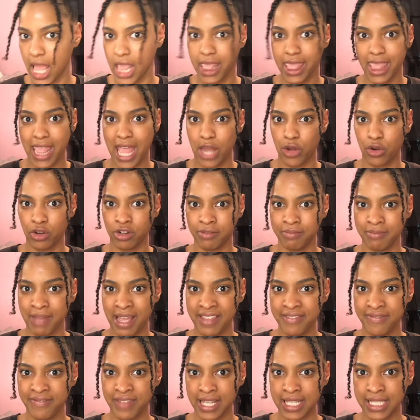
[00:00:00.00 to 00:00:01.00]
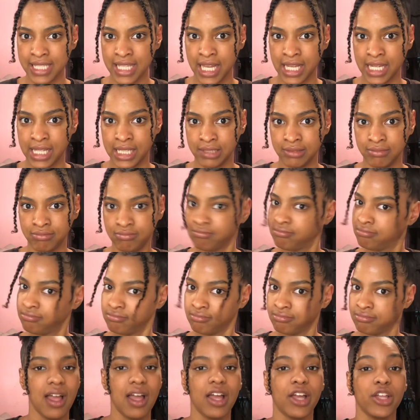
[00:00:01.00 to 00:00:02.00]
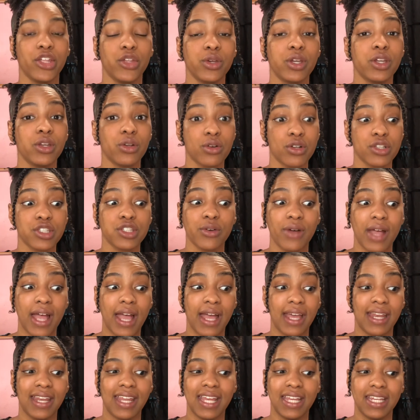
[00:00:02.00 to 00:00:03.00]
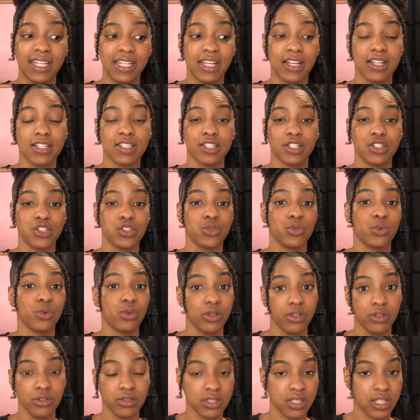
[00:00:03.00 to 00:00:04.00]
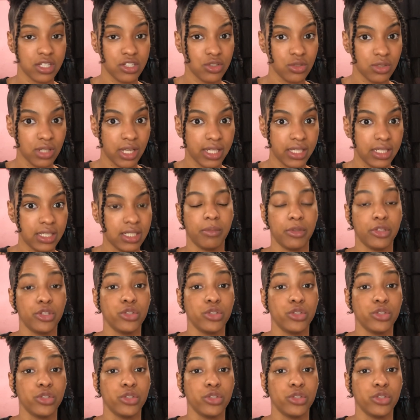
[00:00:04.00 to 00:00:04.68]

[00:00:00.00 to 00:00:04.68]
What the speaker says: Not on my face, honey. You can also add any essential oils that you like.